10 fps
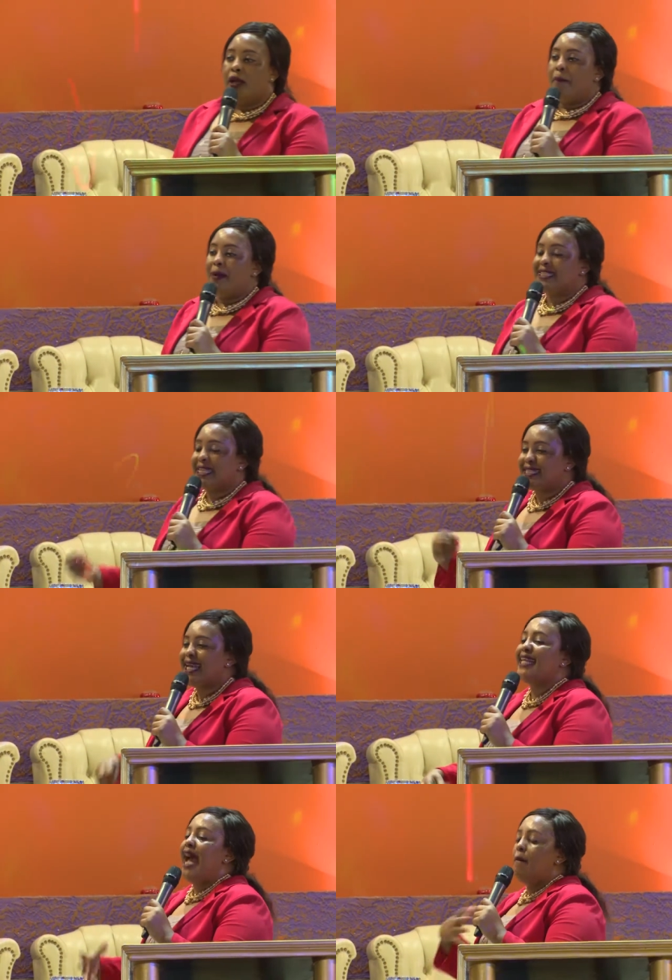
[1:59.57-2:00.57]
But she
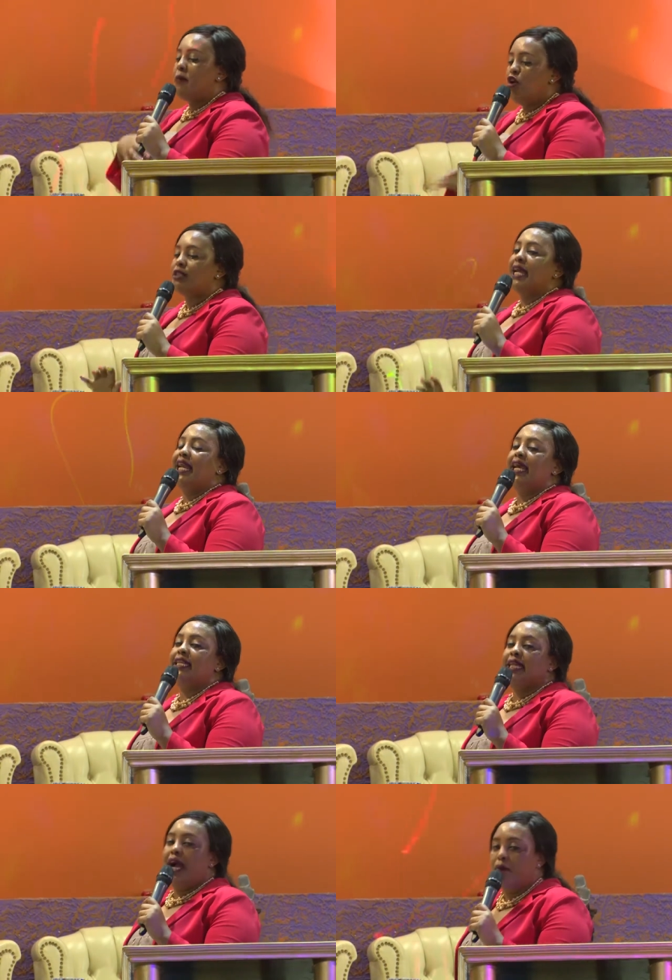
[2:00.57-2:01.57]
said, I'm not a
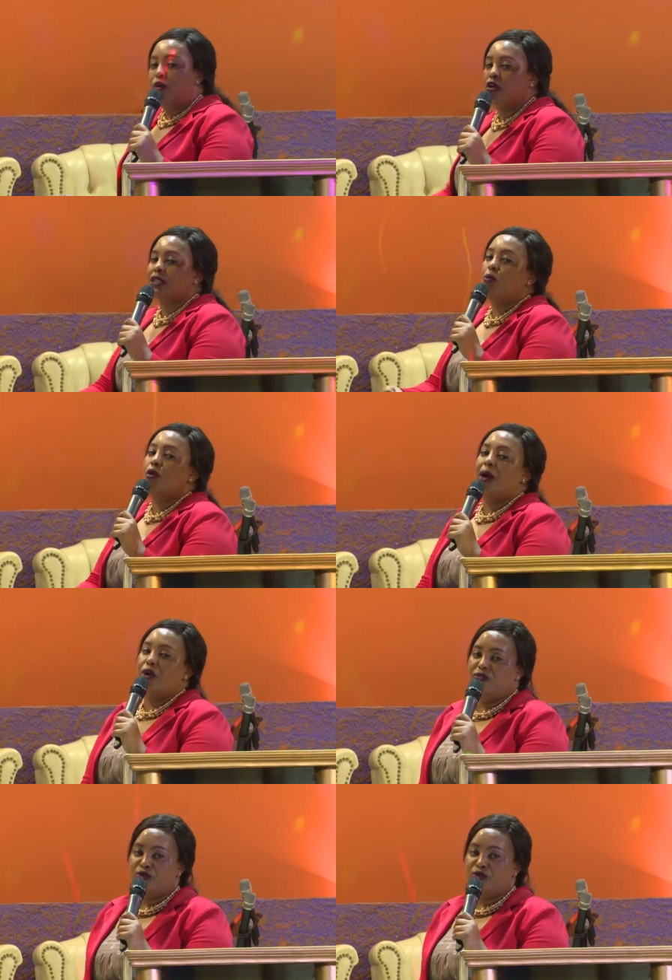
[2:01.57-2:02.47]
lady, I'm not a woman of